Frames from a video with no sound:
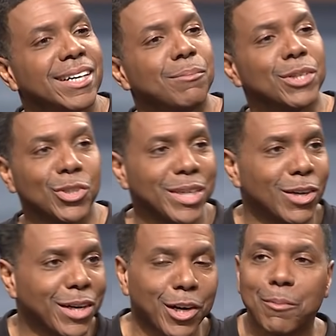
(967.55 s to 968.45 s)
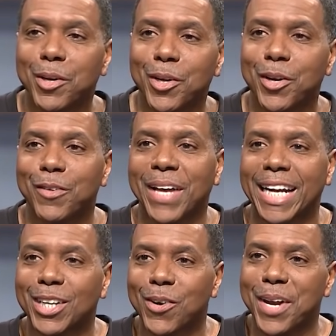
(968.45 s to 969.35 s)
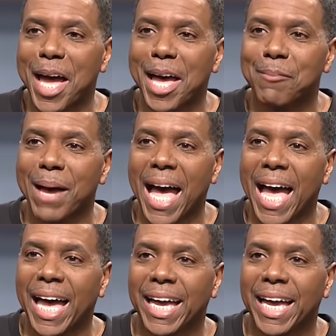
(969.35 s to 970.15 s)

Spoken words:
But you ain't gonna get on my nerve. Got to go now. Bye.